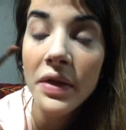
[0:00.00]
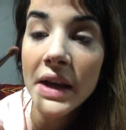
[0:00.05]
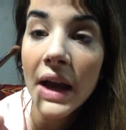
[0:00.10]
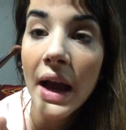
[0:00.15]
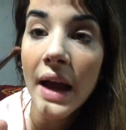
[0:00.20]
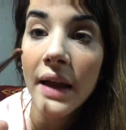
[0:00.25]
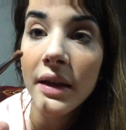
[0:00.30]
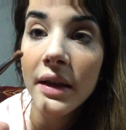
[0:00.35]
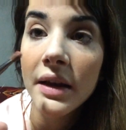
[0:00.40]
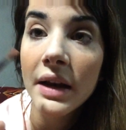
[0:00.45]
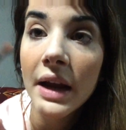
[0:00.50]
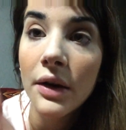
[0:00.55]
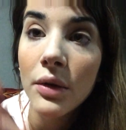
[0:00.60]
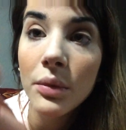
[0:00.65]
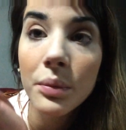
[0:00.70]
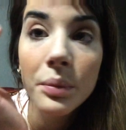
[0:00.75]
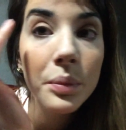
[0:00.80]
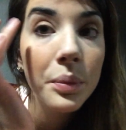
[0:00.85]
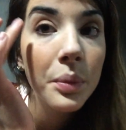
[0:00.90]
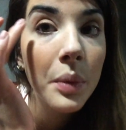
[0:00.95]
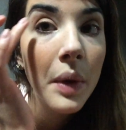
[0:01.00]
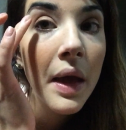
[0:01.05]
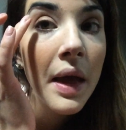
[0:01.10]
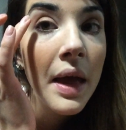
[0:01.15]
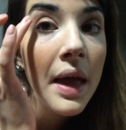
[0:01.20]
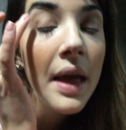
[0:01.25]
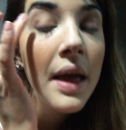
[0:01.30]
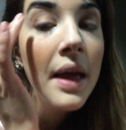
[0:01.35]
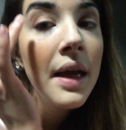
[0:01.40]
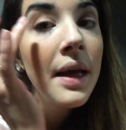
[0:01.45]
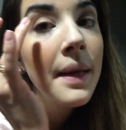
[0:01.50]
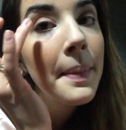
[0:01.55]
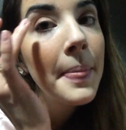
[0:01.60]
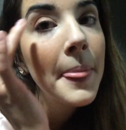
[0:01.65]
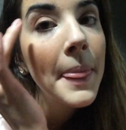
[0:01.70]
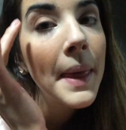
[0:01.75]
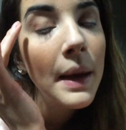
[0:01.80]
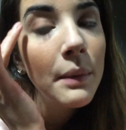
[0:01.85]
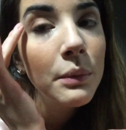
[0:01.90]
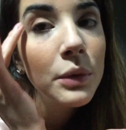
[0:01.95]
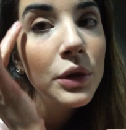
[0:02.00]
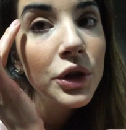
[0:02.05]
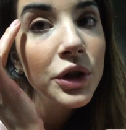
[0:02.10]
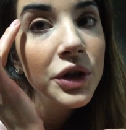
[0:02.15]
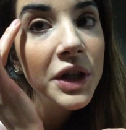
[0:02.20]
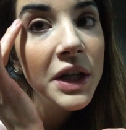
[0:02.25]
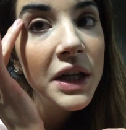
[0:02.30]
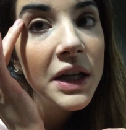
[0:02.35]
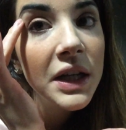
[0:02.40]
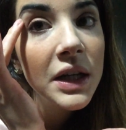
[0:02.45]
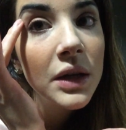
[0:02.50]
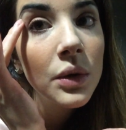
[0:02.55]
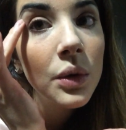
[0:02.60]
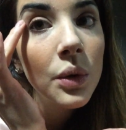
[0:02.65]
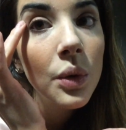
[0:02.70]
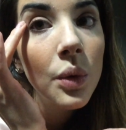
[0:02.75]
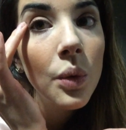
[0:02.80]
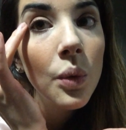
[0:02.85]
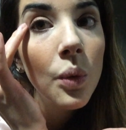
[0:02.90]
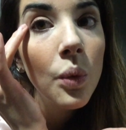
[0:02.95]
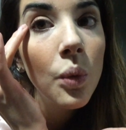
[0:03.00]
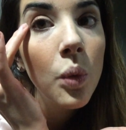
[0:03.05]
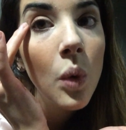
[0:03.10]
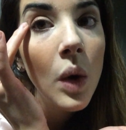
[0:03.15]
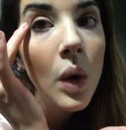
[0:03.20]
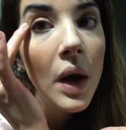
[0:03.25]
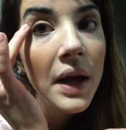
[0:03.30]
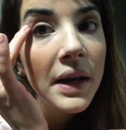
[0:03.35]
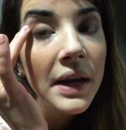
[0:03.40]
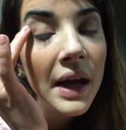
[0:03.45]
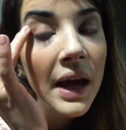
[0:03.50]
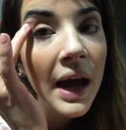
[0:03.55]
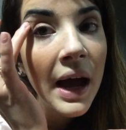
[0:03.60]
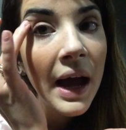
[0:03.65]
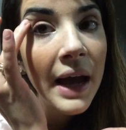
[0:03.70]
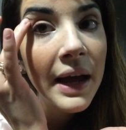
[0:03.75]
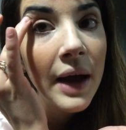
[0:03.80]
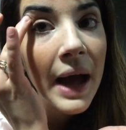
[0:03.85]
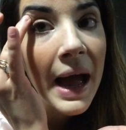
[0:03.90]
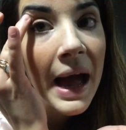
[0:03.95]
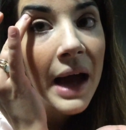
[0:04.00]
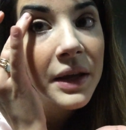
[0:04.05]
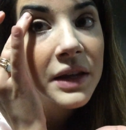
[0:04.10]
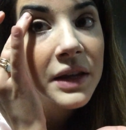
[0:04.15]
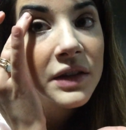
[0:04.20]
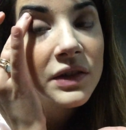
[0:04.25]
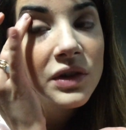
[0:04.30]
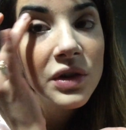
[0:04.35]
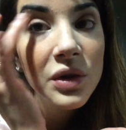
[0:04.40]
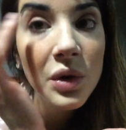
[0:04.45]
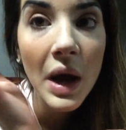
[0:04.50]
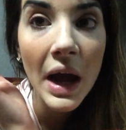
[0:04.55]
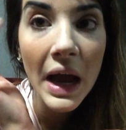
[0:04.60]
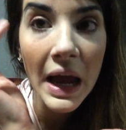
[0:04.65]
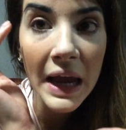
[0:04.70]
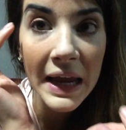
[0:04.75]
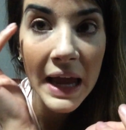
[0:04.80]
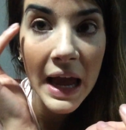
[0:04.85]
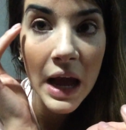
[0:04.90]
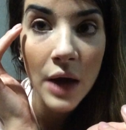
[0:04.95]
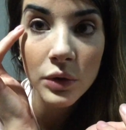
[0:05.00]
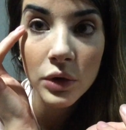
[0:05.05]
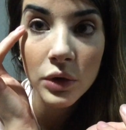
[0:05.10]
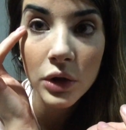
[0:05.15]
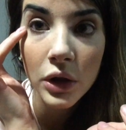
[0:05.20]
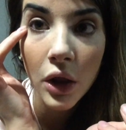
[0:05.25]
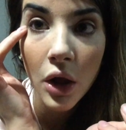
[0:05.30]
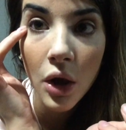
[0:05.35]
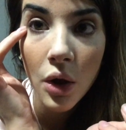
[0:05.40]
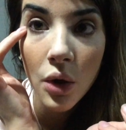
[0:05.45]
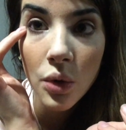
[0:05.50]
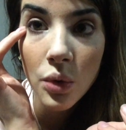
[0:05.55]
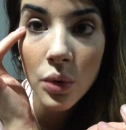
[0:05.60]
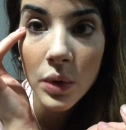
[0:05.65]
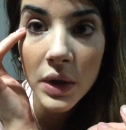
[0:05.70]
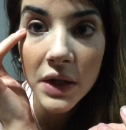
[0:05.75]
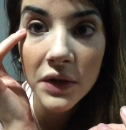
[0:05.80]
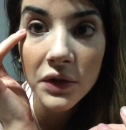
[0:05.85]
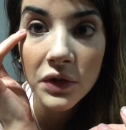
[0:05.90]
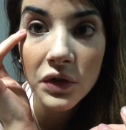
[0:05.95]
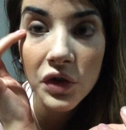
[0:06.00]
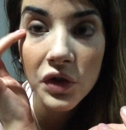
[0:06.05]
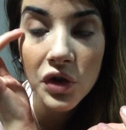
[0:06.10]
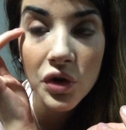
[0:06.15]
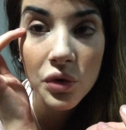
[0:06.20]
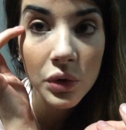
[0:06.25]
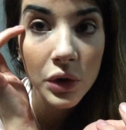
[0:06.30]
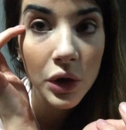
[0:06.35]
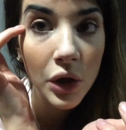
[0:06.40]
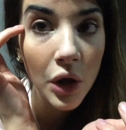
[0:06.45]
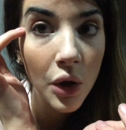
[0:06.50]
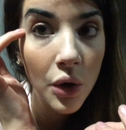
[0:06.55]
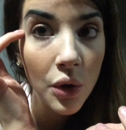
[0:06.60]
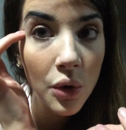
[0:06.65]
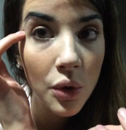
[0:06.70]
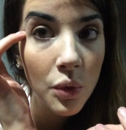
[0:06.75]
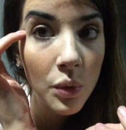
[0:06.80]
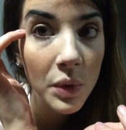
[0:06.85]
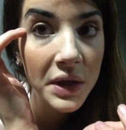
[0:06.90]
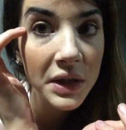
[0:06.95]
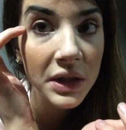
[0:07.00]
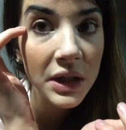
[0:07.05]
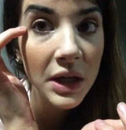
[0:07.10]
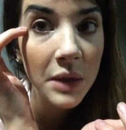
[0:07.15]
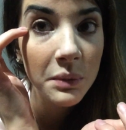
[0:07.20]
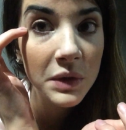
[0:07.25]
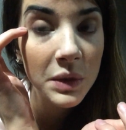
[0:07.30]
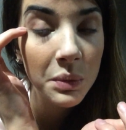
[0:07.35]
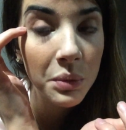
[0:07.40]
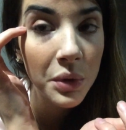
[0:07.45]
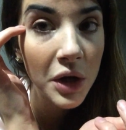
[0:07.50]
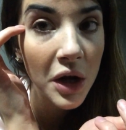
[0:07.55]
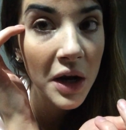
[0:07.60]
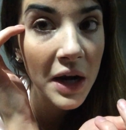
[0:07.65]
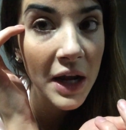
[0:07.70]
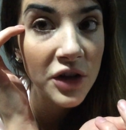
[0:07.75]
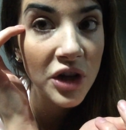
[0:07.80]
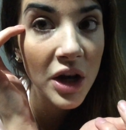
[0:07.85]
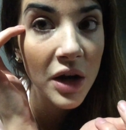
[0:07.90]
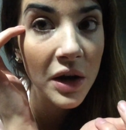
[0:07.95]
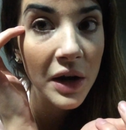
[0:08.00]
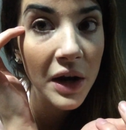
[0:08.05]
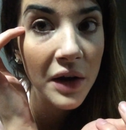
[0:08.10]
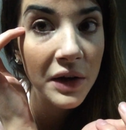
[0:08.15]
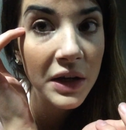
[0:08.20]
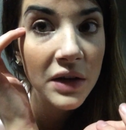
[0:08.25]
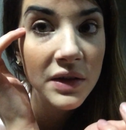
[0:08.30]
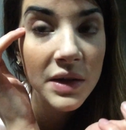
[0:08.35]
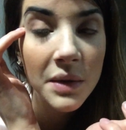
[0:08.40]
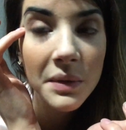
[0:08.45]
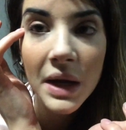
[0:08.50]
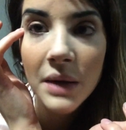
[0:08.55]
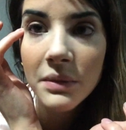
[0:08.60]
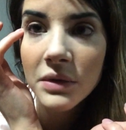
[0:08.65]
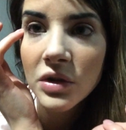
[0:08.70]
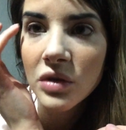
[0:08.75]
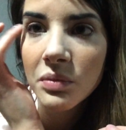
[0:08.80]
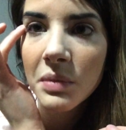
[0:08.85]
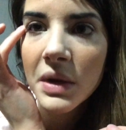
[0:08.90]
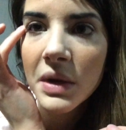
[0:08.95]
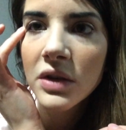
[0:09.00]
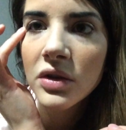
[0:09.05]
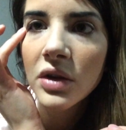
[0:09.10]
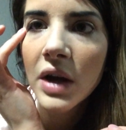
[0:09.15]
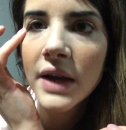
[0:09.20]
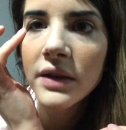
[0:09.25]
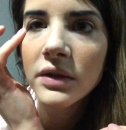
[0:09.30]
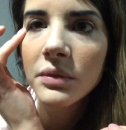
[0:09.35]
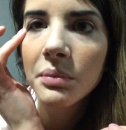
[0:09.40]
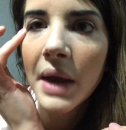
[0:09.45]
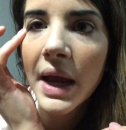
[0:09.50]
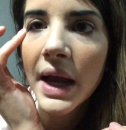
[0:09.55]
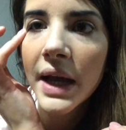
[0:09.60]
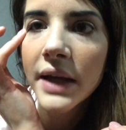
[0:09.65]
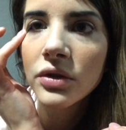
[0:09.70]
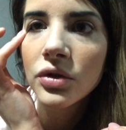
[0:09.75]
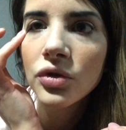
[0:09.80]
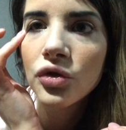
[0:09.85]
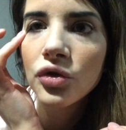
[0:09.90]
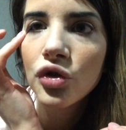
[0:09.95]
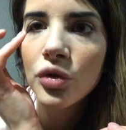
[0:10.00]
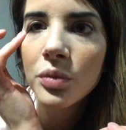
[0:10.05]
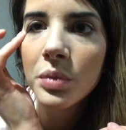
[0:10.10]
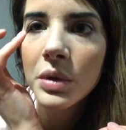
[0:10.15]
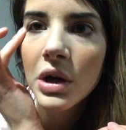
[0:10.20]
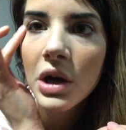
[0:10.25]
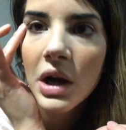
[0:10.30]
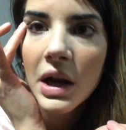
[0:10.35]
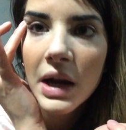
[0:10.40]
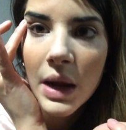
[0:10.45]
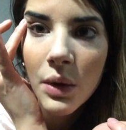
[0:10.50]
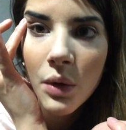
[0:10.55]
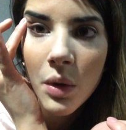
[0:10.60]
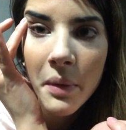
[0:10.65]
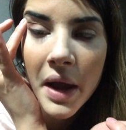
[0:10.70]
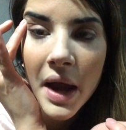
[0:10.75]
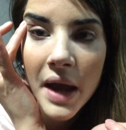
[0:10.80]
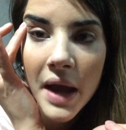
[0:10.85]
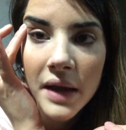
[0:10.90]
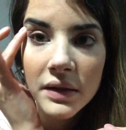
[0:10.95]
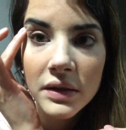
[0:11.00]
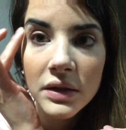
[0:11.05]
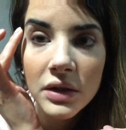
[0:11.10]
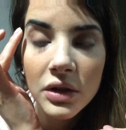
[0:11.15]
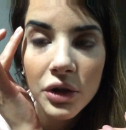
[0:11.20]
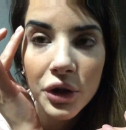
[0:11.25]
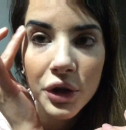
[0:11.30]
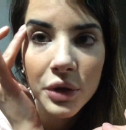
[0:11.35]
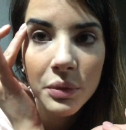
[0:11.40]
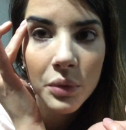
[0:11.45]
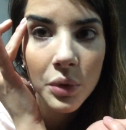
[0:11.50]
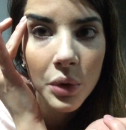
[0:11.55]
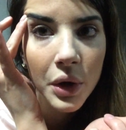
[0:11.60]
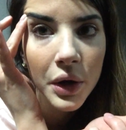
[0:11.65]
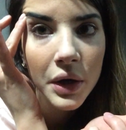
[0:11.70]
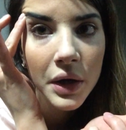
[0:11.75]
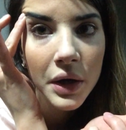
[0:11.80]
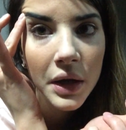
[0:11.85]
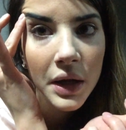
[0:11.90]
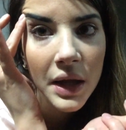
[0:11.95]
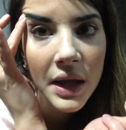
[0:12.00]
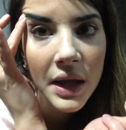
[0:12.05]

the eyelid. I'm learning what high is too high, how low is too low when it comes to putting on eyeshadow down here. Sometimes it just makes my eyes look droopier, and I want my eyes to look more